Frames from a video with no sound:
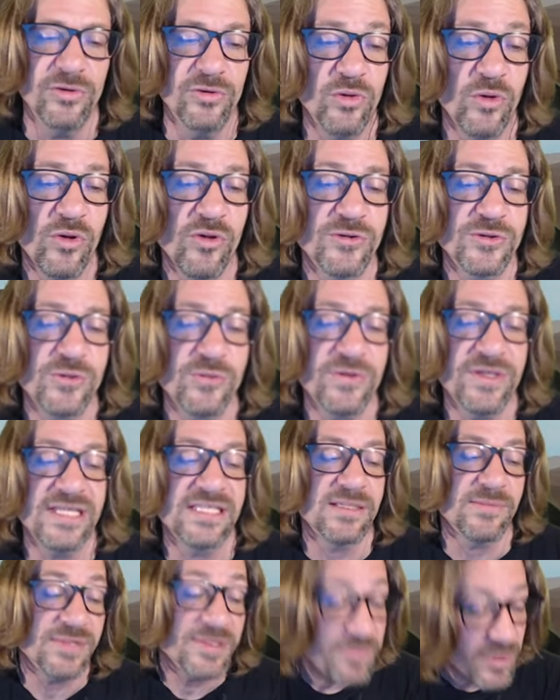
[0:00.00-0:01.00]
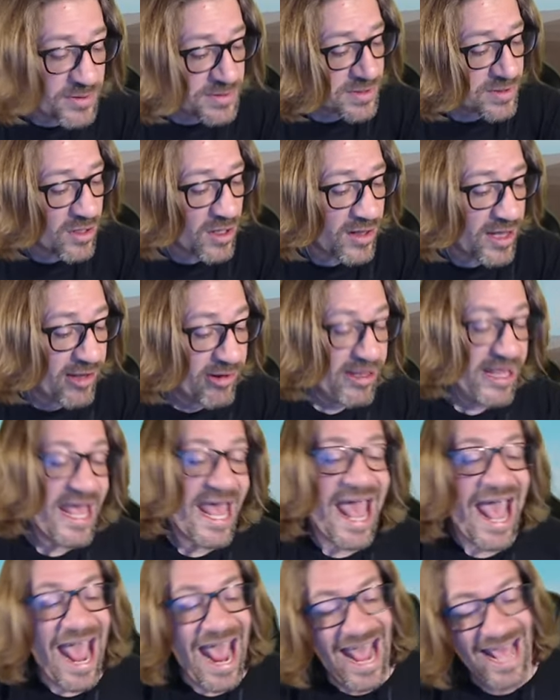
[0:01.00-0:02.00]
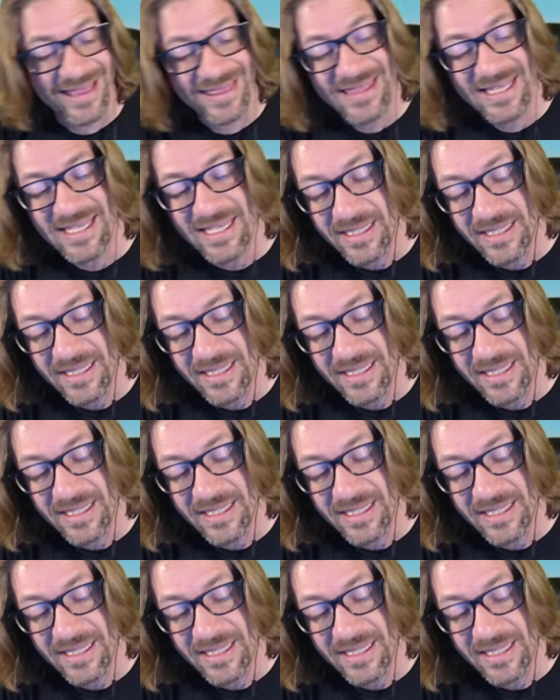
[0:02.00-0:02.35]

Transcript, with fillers: Do all those cool things I'm supposed to call out at the